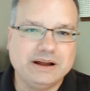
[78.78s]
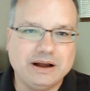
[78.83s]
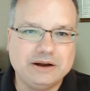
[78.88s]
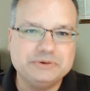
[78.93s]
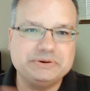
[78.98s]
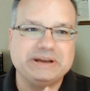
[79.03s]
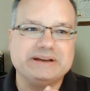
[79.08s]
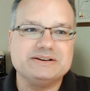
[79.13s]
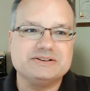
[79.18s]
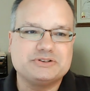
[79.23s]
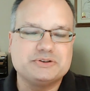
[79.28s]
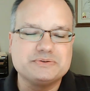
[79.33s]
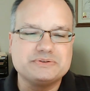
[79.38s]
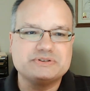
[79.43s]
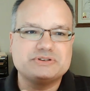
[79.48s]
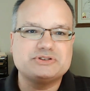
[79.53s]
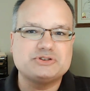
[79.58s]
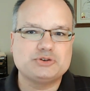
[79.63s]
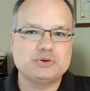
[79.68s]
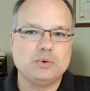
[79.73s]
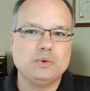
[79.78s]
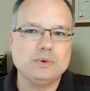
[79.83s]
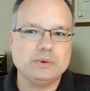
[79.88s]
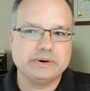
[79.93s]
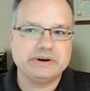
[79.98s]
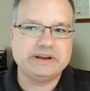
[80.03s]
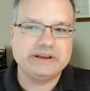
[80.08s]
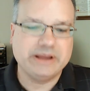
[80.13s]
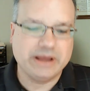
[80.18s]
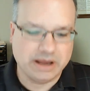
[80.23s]
Okay, so the
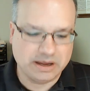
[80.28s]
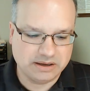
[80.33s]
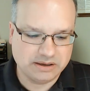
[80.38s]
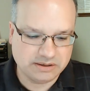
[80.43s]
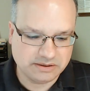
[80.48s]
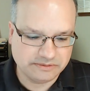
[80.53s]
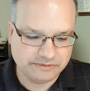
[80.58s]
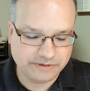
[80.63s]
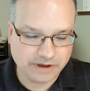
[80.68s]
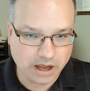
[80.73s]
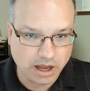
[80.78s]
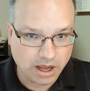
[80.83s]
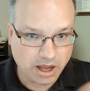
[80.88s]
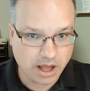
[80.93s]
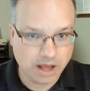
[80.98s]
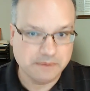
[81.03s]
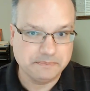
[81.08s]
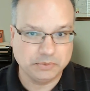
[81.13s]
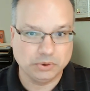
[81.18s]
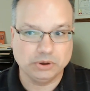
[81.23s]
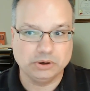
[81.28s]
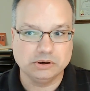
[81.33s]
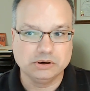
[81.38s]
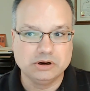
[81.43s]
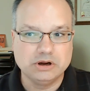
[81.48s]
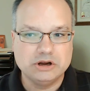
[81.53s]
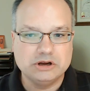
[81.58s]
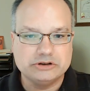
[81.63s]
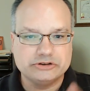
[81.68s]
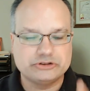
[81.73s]
story of Hummer
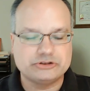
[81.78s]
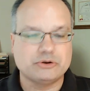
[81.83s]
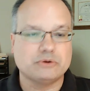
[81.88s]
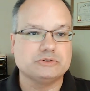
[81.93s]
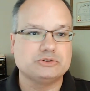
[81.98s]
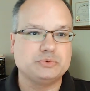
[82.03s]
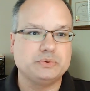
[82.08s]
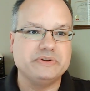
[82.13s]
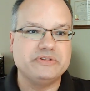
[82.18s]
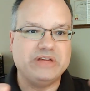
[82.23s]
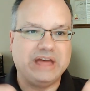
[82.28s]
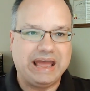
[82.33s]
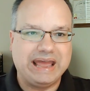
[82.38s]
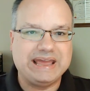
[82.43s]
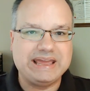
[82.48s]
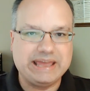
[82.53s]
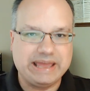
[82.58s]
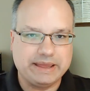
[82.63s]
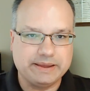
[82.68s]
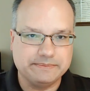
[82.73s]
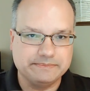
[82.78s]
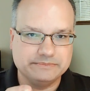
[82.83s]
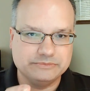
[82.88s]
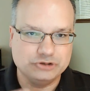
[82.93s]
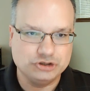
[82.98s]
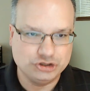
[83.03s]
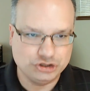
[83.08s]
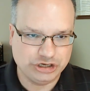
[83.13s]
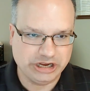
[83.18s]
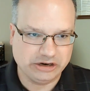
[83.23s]
starts with A
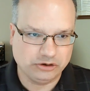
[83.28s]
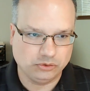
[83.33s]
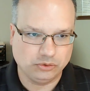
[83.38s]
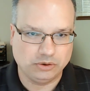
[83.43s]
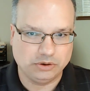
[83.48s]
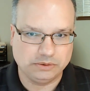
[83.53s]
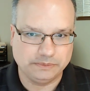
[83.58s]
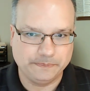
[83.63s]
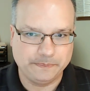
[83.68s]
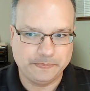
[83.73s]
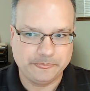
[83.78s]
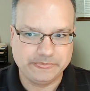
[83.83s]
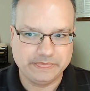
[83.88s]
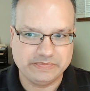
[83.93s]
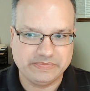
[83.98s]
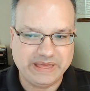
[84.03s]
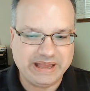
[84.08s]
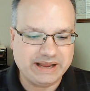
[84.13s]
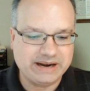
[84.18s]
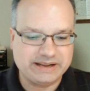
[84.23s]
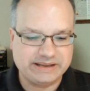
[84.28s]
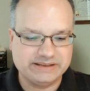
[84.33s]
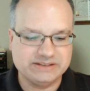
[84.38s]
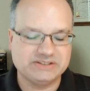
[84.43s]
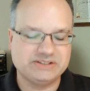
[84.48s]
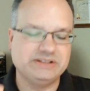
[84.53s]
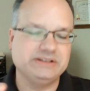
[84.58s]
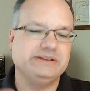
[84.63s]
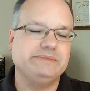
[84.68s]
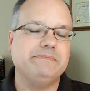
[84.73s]
M General. That
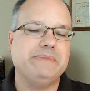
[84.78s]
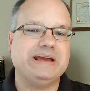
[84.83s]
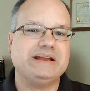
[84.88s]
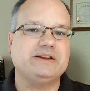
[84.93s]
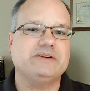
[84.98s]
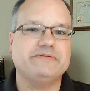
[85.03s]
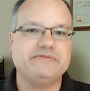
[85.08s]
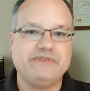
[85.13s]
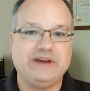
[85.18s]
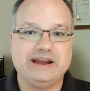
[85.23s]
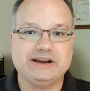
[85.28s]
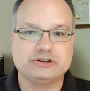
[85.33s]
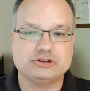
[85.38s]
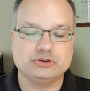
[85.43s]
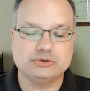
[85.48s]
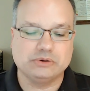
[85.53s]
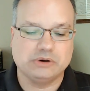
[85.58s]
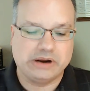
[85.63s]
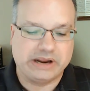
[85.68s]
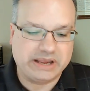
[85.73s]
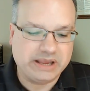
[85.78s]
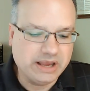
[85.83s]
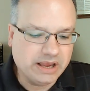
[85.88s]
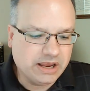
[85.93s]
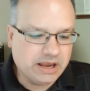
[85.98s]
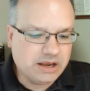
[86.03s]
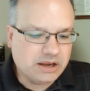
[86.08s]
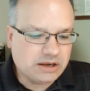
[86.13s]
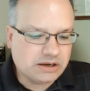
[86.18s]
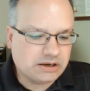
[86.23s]
is the manufacturer, a
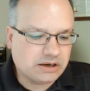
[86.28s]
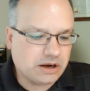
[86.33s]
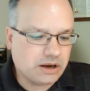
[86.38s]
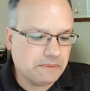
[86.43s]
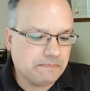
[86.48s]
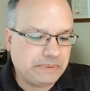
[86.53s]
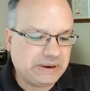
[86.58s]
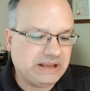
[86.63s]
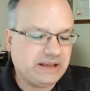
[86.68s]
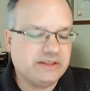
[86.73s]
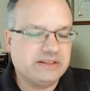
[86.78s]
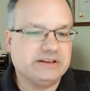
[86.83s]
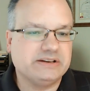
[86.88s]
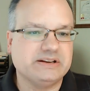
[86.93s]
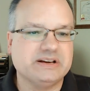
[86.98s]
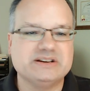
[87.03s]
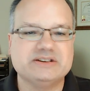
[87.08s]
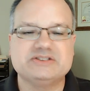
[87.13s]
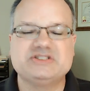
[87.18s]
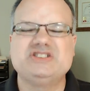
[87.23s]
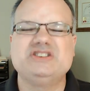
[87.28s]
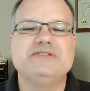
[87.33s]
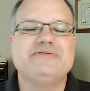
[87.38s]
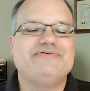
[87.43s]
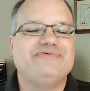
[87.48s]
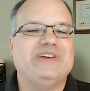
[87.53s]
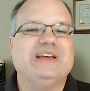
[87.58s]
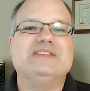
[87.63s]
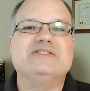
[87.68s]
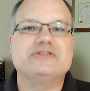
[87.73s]
company that does
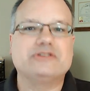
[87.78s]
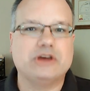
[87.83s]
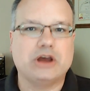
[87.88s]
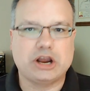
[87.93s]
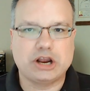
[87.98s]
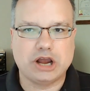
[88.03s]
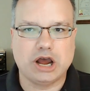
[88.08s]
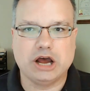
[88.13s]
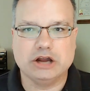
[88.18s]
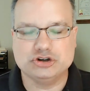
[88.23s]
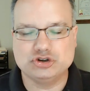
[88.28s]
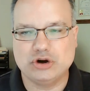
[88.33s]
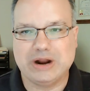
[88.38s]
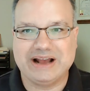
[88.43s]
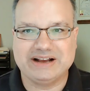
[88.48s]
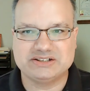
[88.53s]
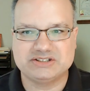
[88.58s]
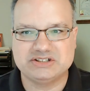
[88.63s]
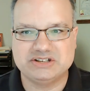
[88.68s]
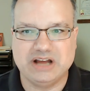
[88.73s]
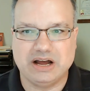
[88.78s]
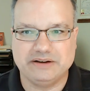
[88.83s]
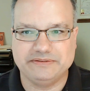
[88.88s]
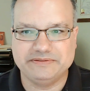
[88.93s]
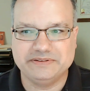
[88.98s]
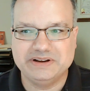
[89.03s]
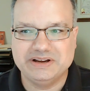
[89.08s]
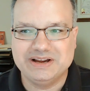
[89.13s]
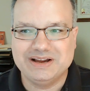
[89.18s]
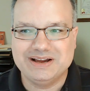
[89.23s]
defense contract stuff.